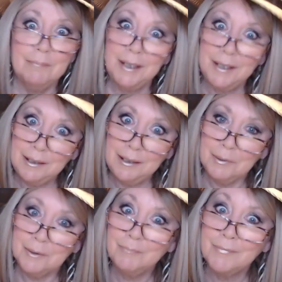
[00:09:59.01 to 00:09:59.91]
My
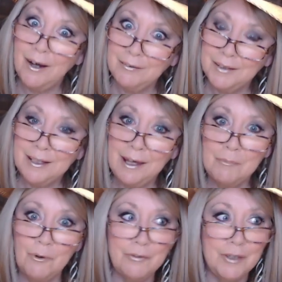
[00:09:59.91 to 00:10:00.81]
neighbor already
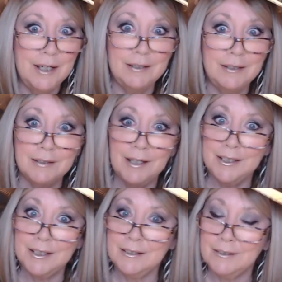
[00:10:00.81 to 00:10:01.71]
came over and
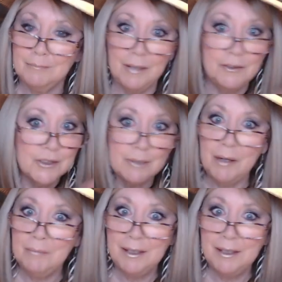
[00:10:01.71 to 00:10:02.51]
kind of mulched up all my